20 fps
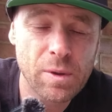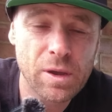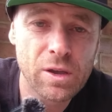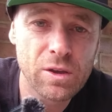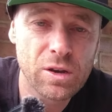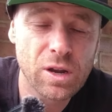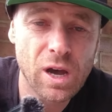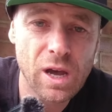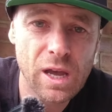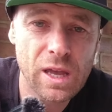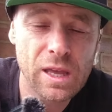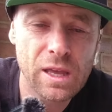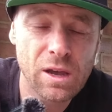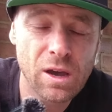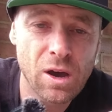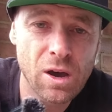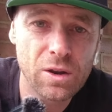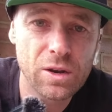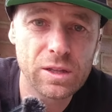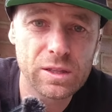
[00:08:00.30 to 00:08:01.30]
good eye
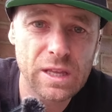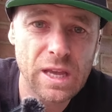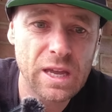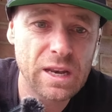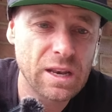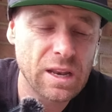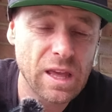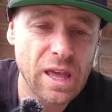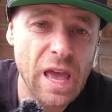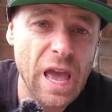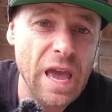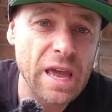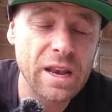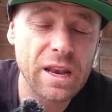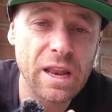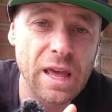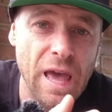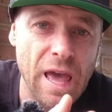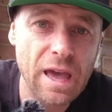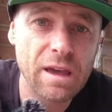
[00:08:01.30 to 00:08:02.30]
on it
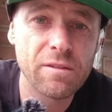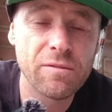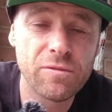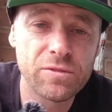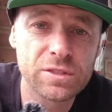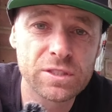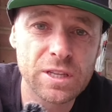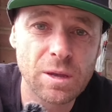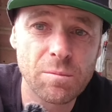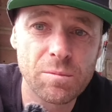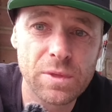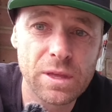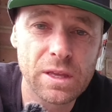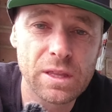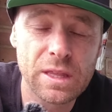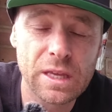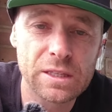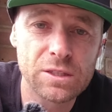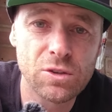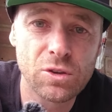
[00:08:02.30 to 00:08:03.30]
and have
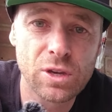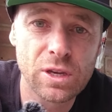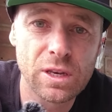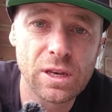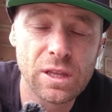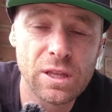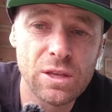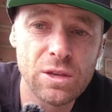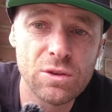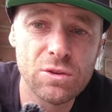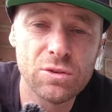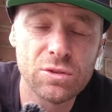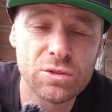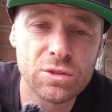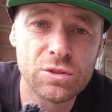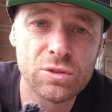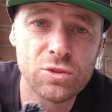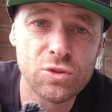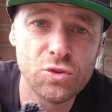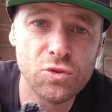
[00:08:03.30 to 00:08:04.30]
something that you can
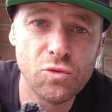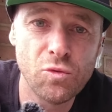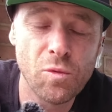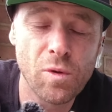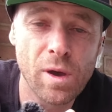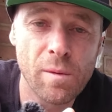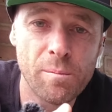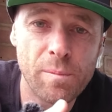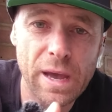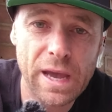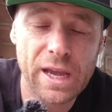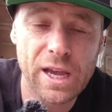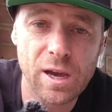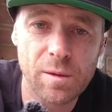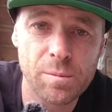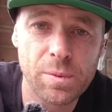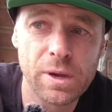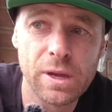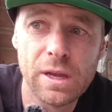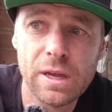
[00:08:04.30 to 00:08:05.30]
use to back
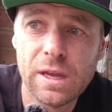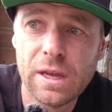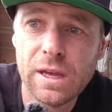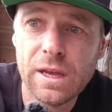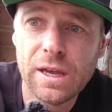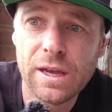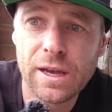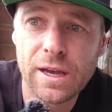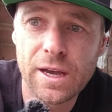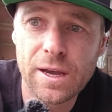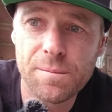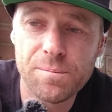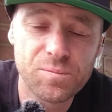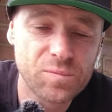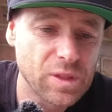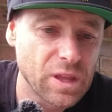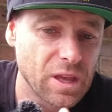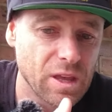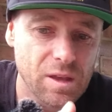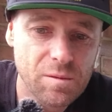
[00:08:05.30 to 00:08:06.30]
up.
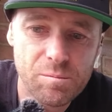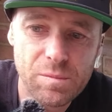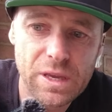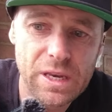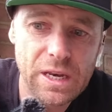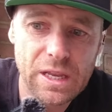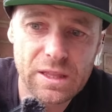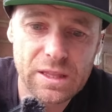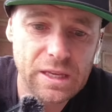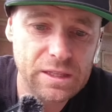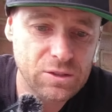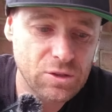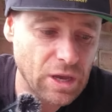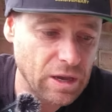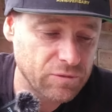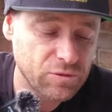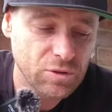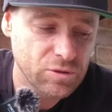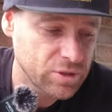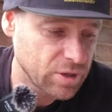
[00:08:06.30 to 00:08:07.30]
Meaning that you
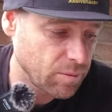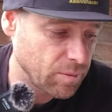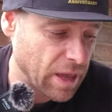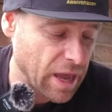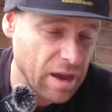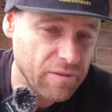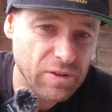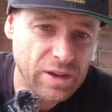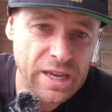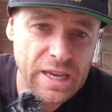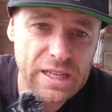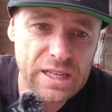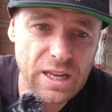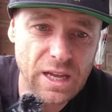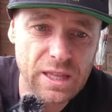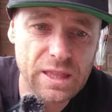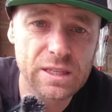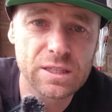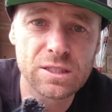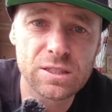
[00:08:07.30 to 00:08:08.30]
have to have a kit
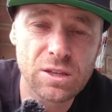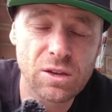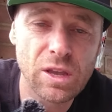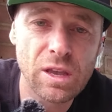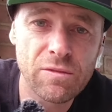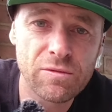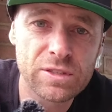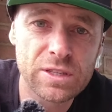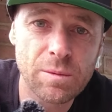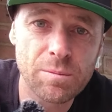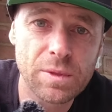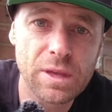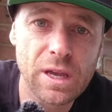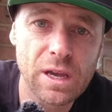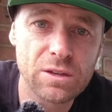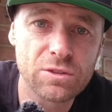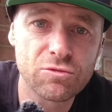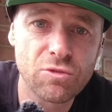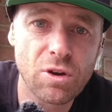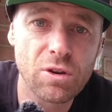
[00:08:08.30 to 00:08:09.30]
like this, so if something
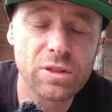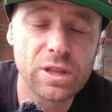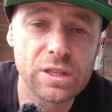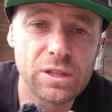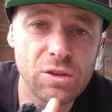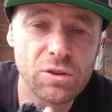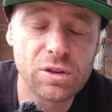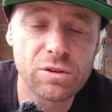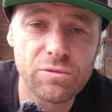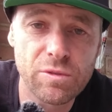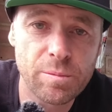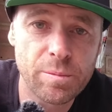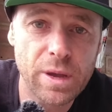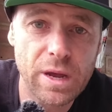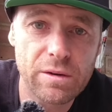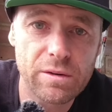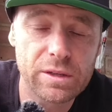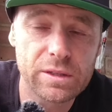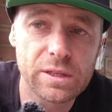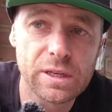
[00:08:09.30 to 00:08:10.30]
goes wrong that you can
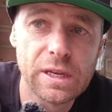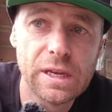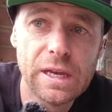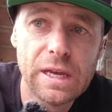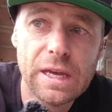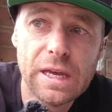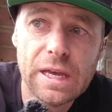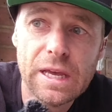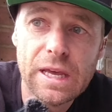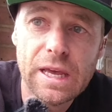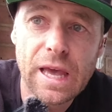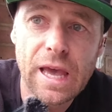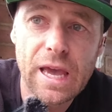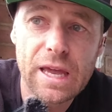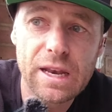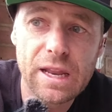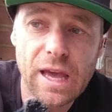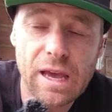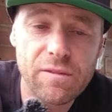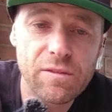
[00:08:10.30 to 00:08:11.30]
repair it.
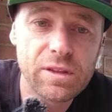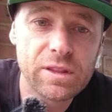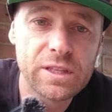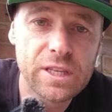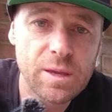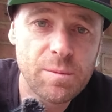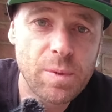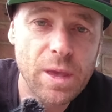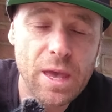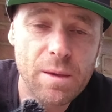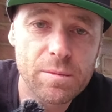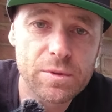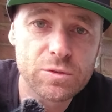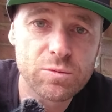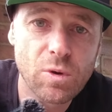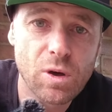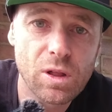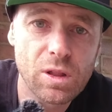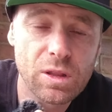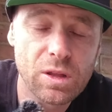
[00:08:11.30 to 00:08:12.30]
And having TPM as
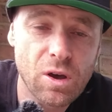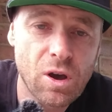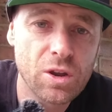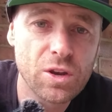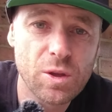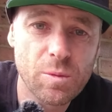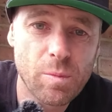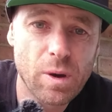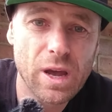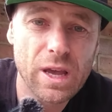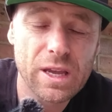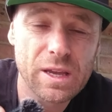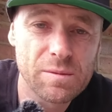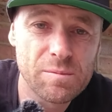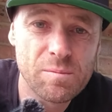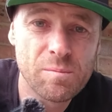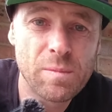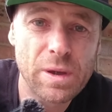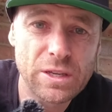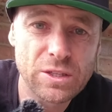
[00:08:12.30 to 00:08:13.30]
well on your bike
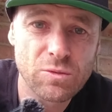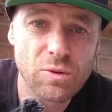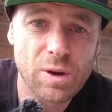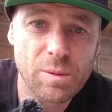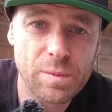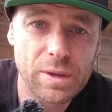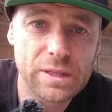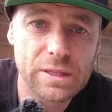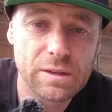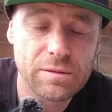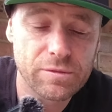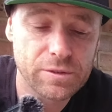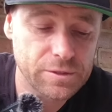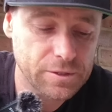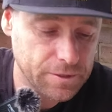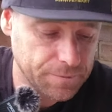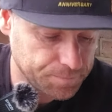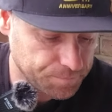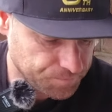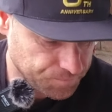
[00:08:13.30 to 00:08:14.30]
makes quite a big
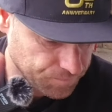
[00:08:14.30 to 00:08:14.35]
difference.